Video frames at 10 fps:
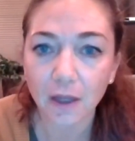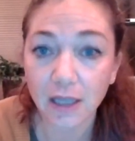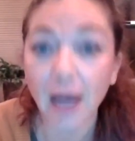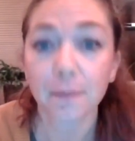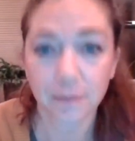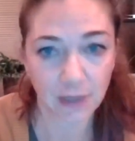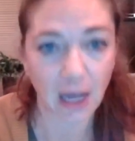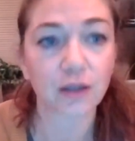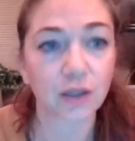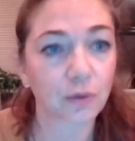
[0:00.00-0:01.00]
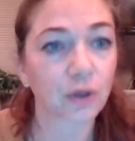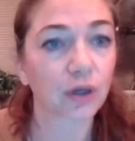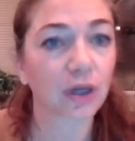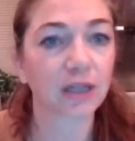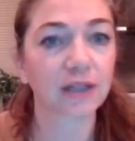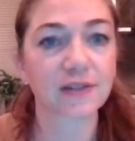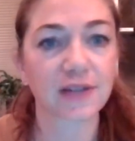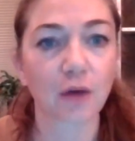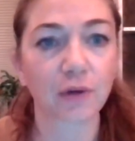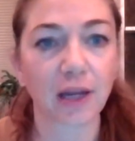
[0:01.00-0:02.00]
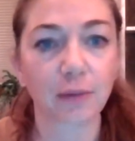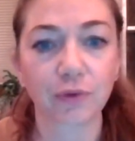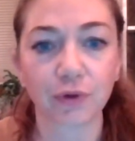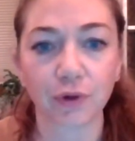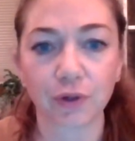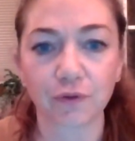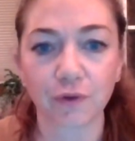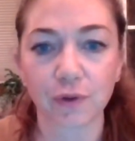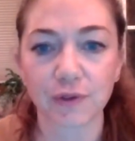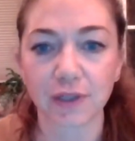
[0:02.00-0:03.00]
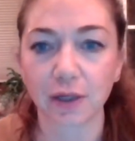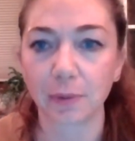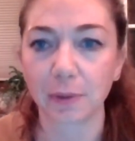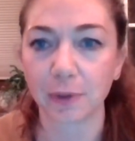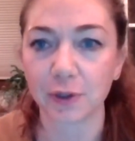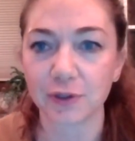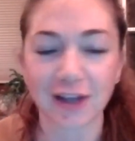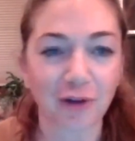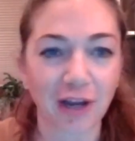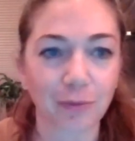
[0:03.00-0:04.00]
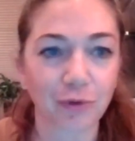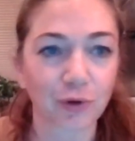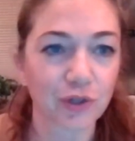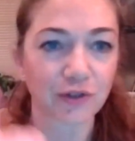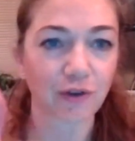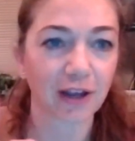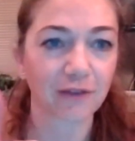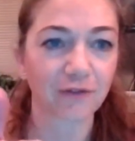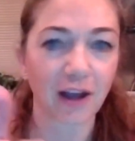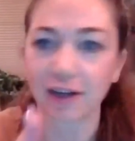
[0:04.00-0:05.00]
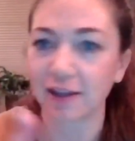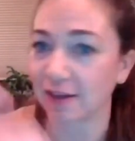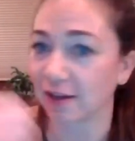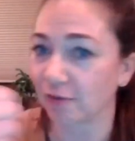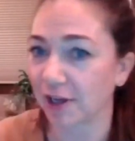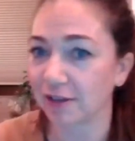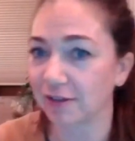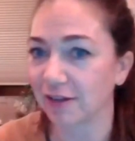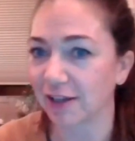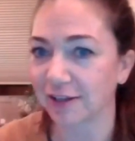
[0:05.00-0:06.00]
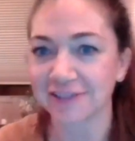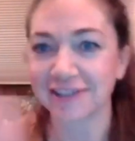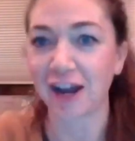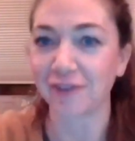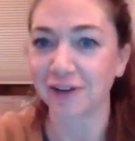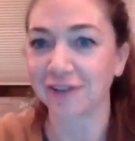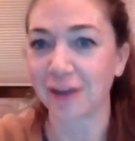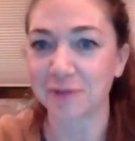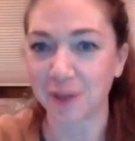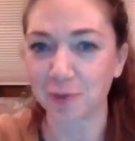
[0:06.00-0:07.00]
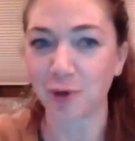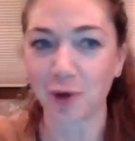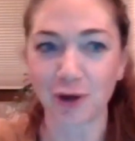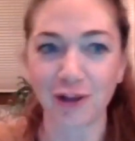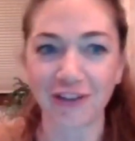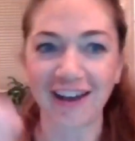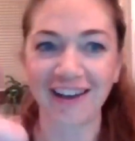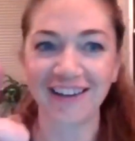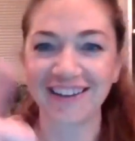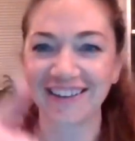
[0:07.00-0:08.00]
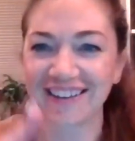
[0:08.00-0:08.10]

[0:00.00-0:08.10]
Yep. Yeah, you were good. The sound came through. You froze a little bit, but your sound came through just right. Fine, I think, right? I can see Ivan. Thumbs up. You heard all that?